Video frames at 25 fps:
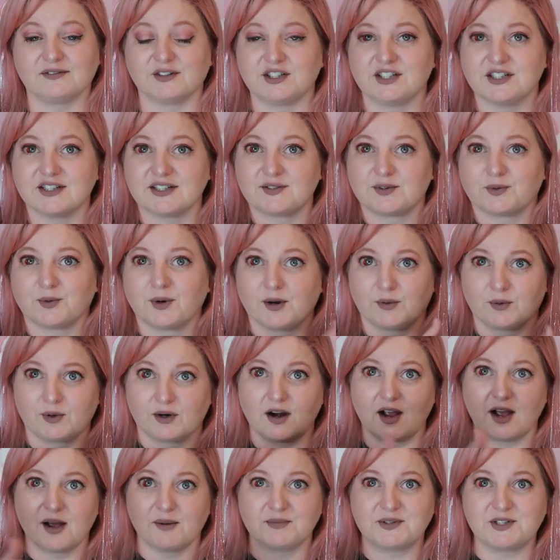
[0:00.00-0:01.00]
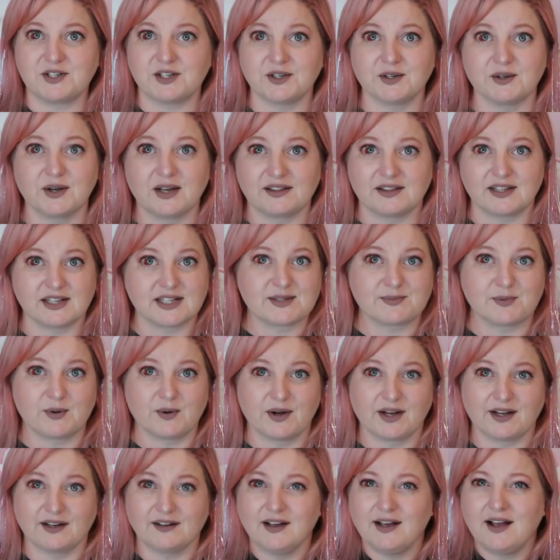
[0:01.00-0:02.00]
which is where we're up to at this
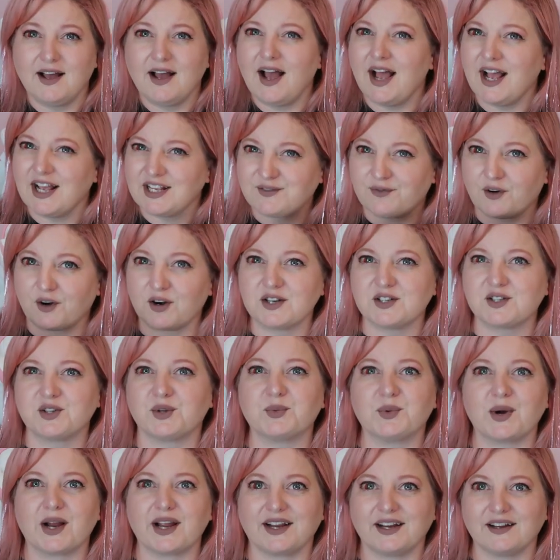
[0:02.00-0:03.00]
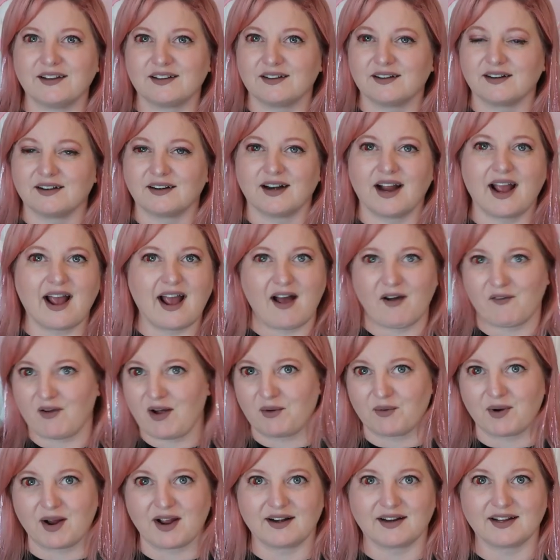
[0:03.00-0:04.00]
point as far as the regular Have
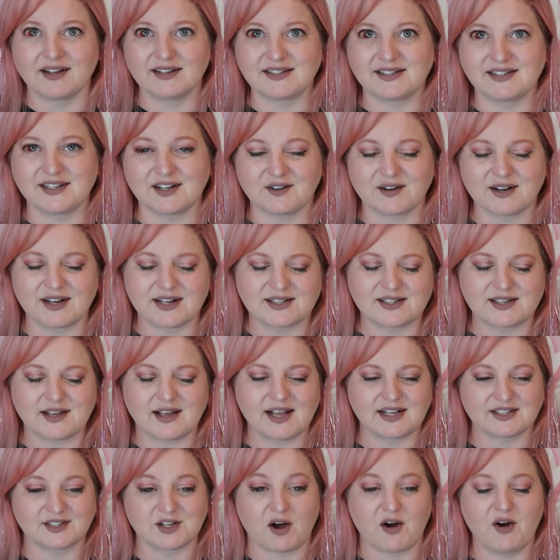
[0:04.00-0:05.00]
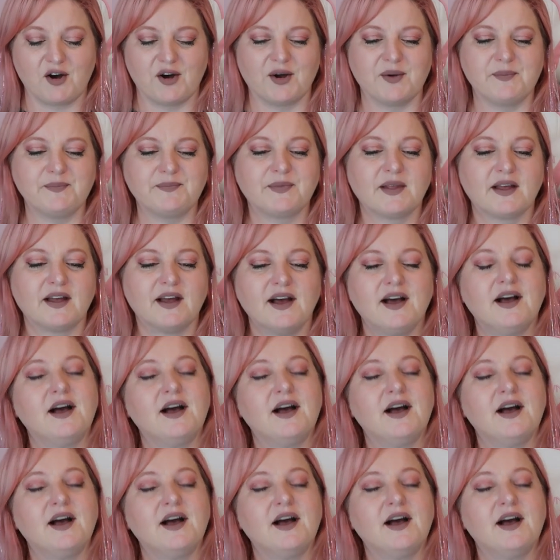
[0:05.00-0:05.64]
I Read It series has gone.